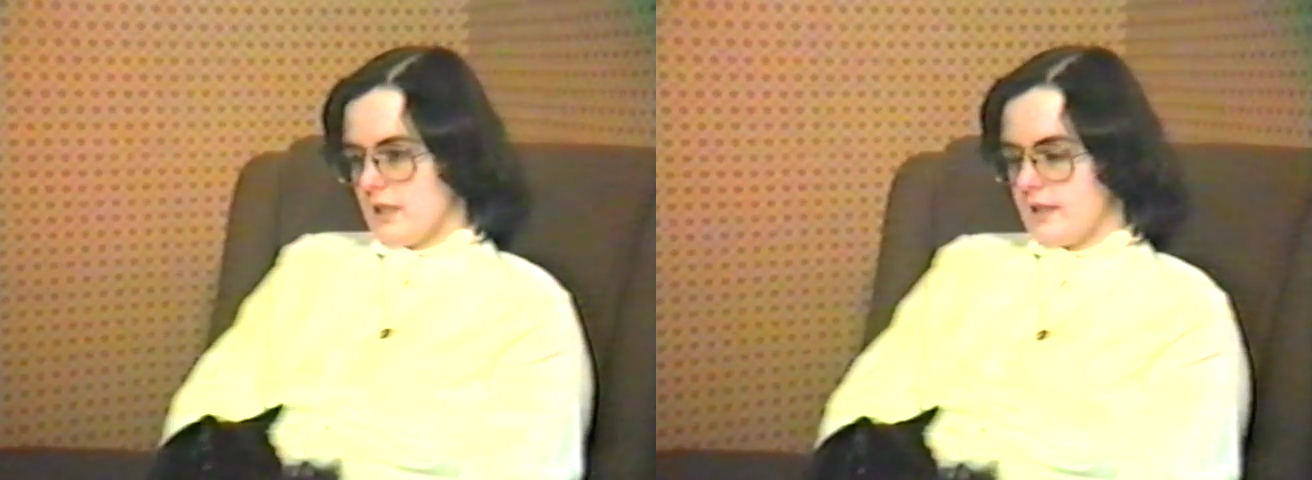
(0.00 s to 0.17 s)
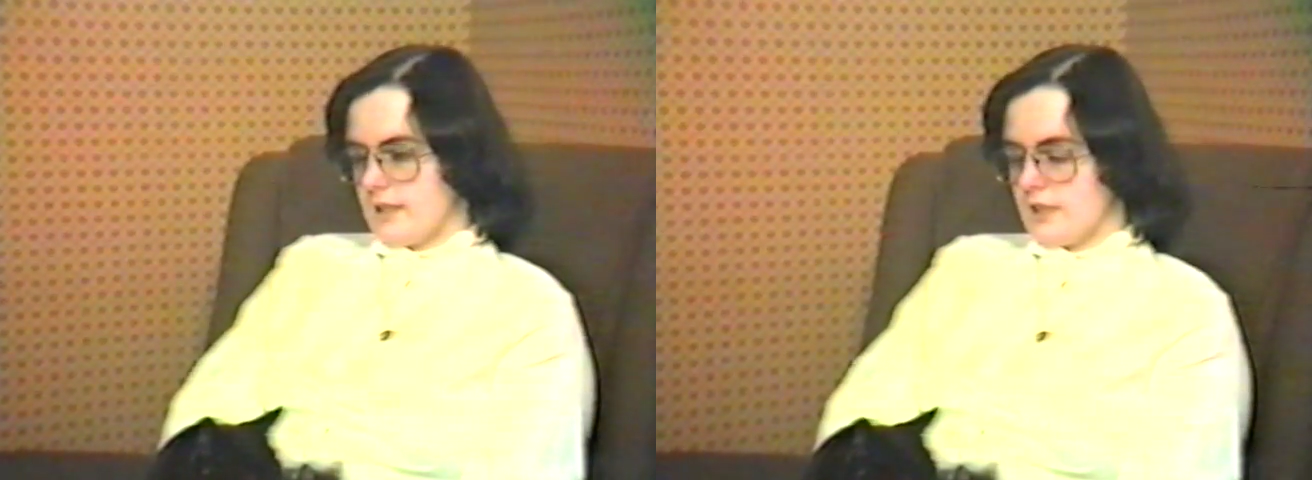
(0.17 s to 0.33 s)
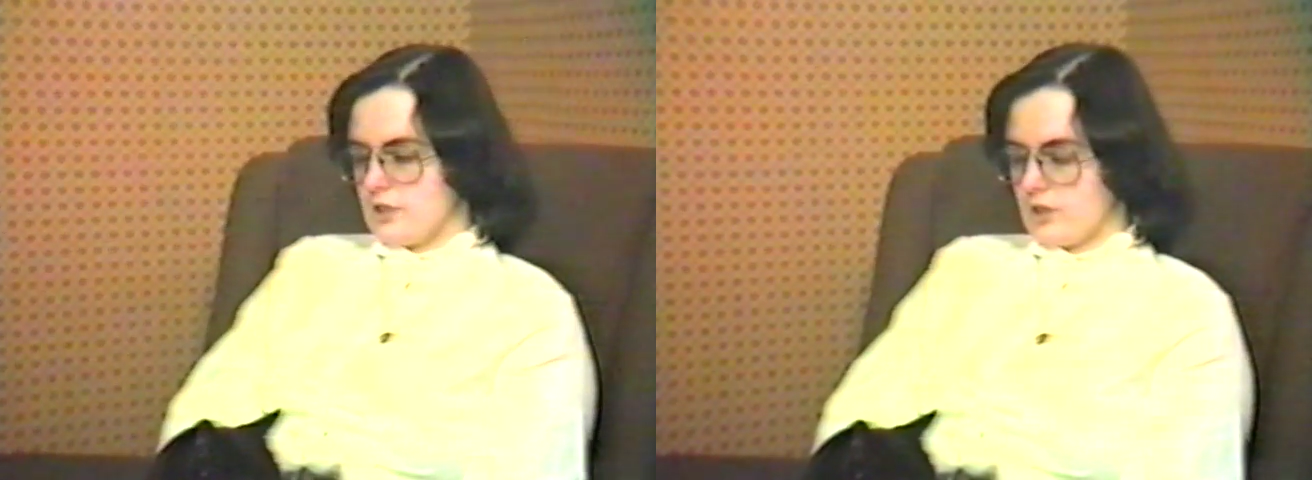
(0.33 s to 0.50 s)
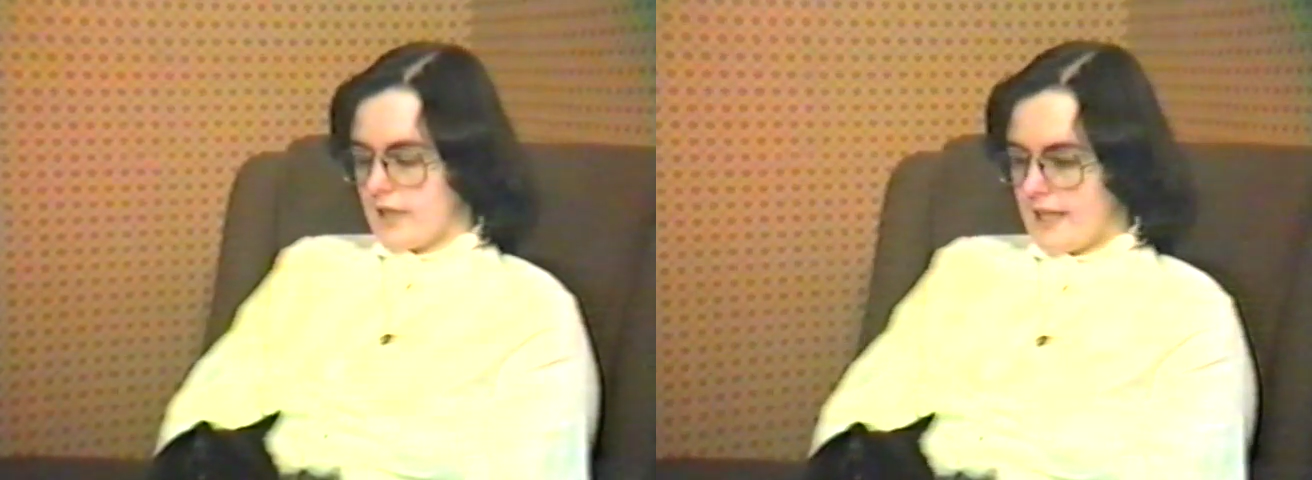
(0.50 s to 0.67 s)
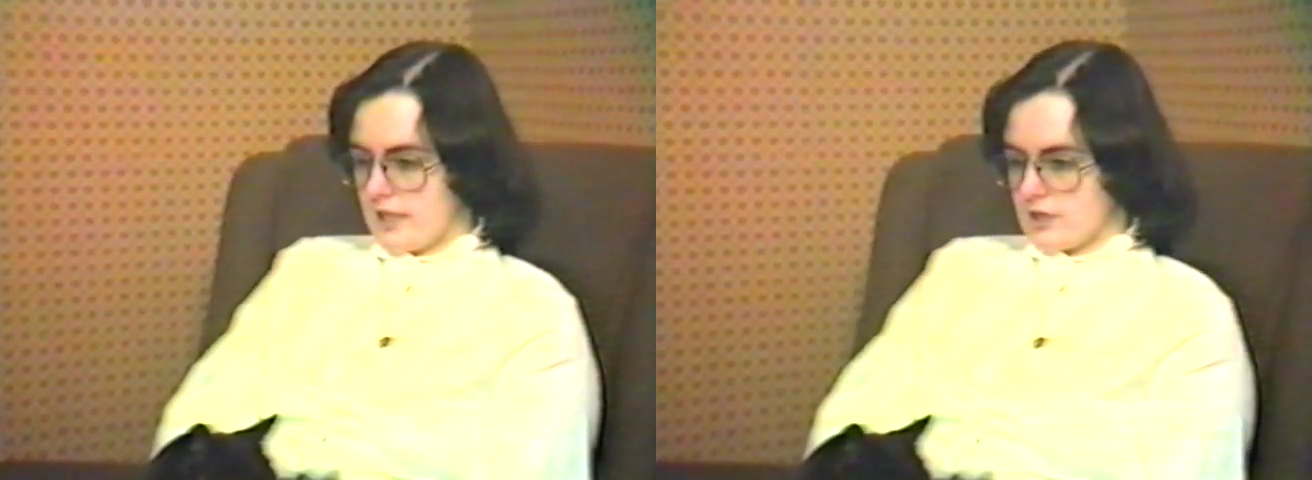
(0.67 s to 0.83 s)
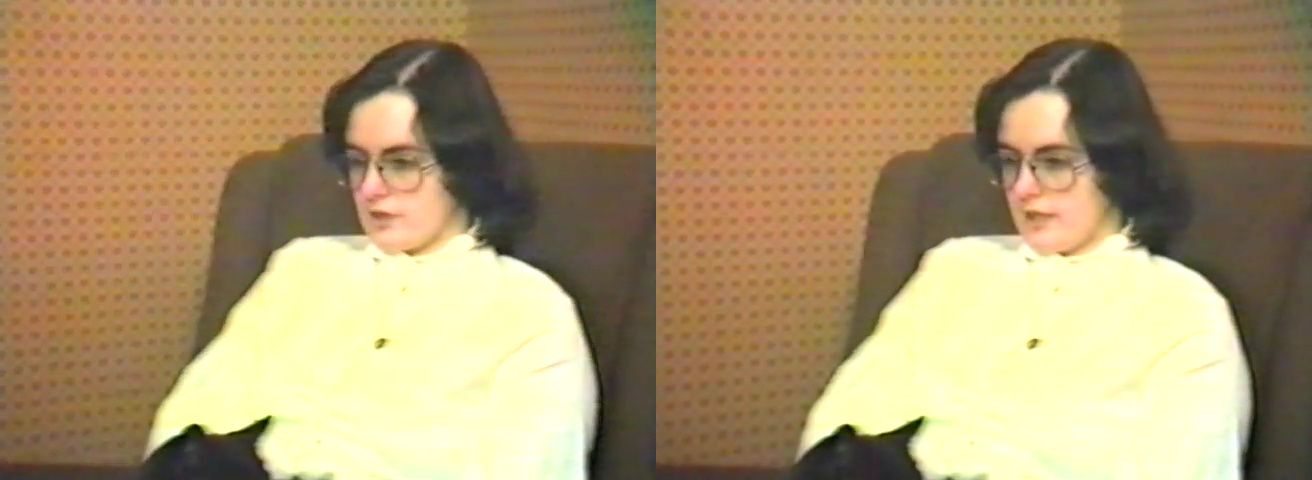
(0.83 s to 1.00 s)
and they took
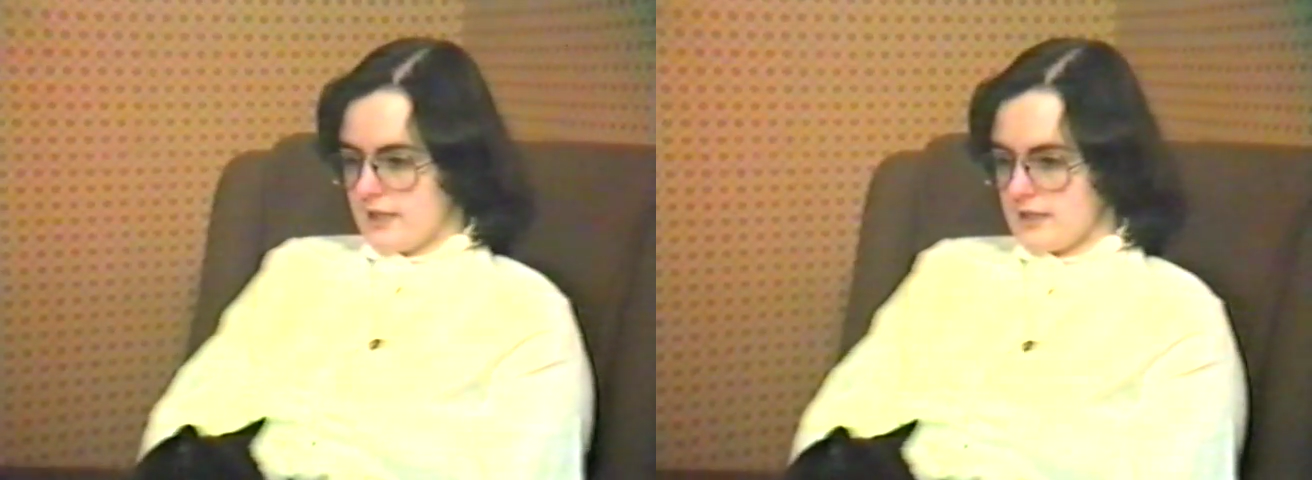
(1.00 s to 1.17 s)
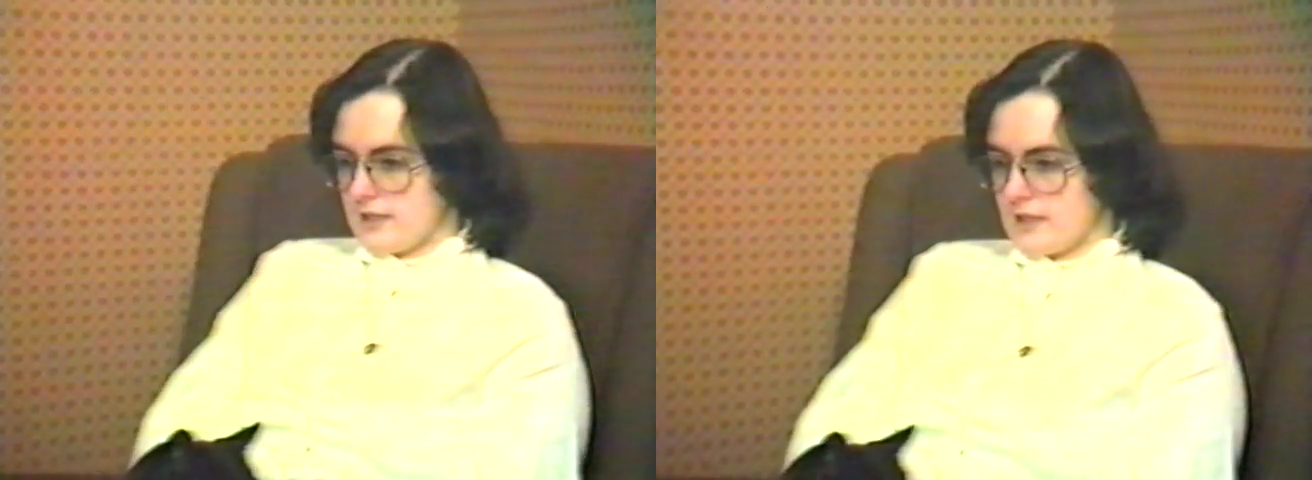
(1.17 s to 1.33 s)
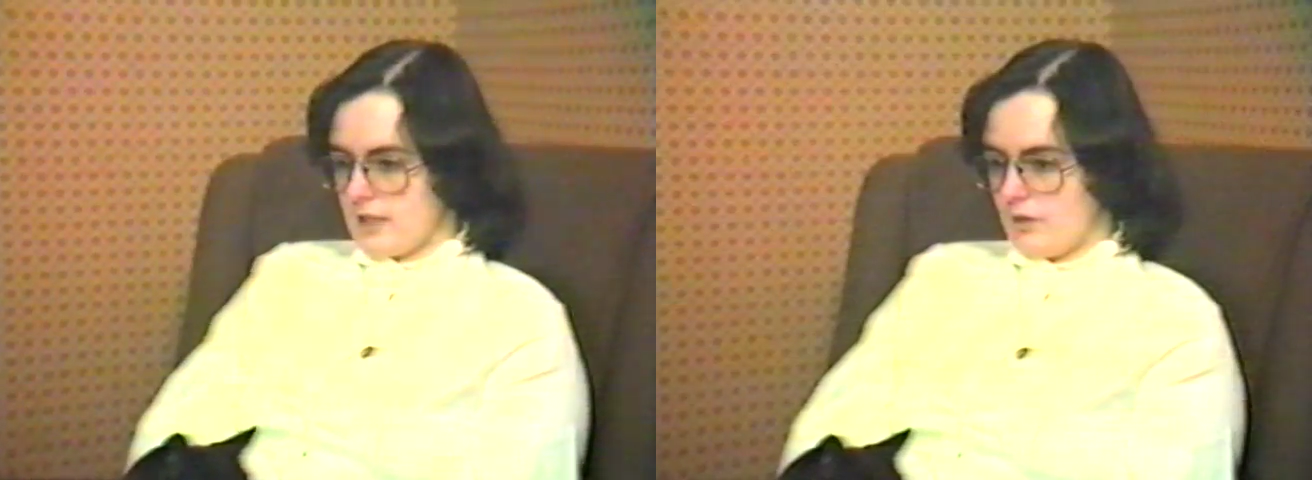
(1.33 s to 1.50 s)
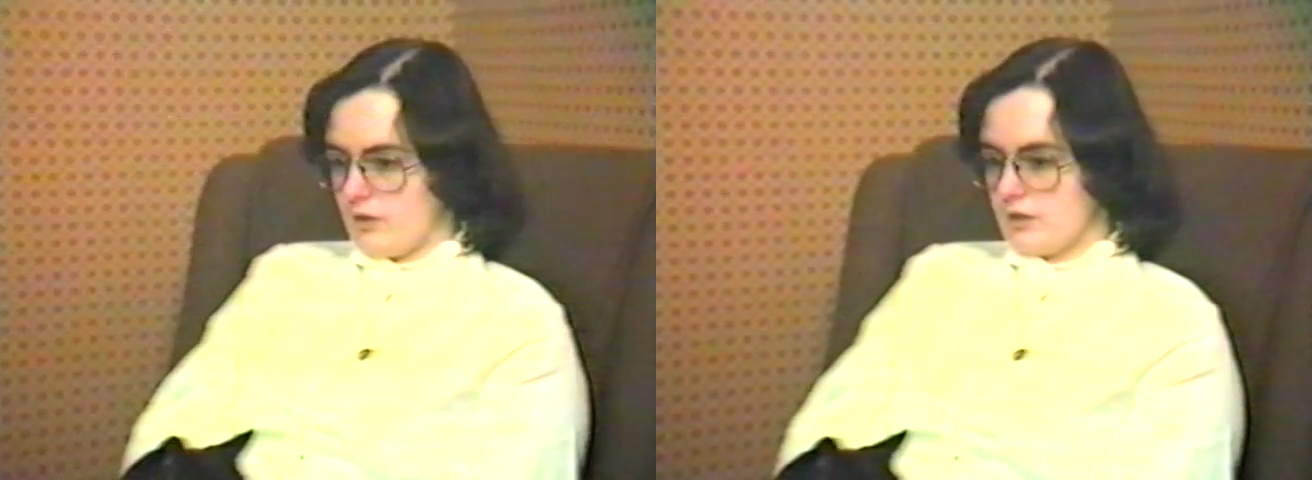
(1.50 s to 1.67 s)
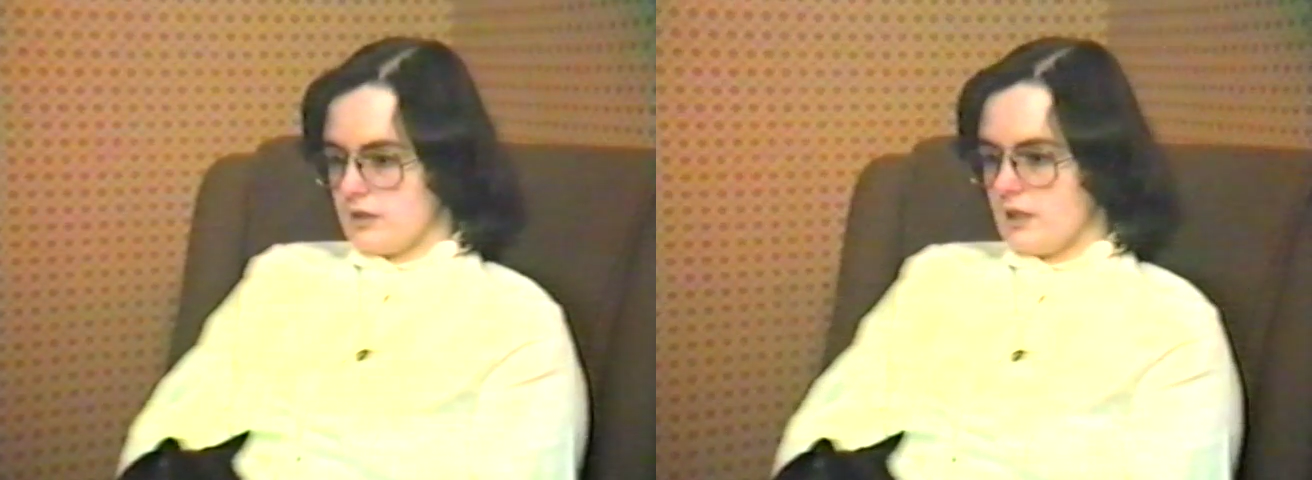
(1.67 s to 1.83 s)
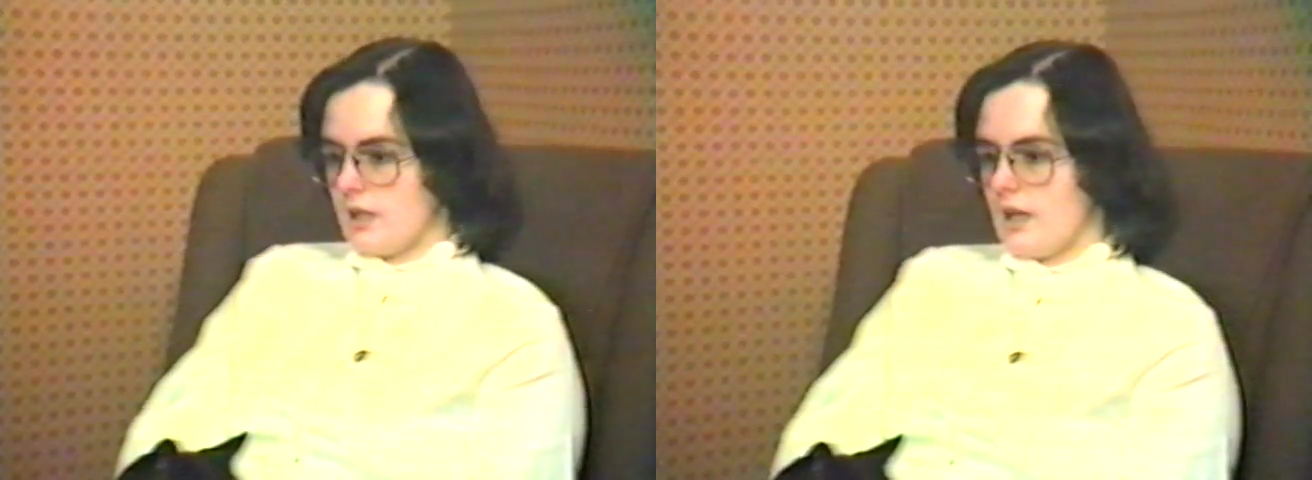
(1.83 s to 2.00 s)
x rays and so
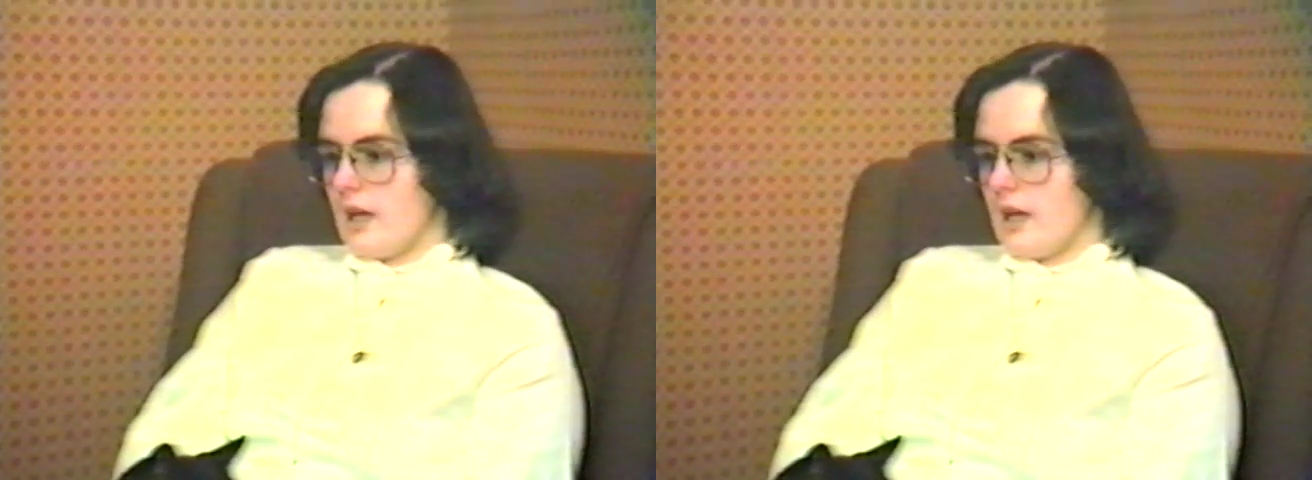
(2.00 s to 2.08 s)
on.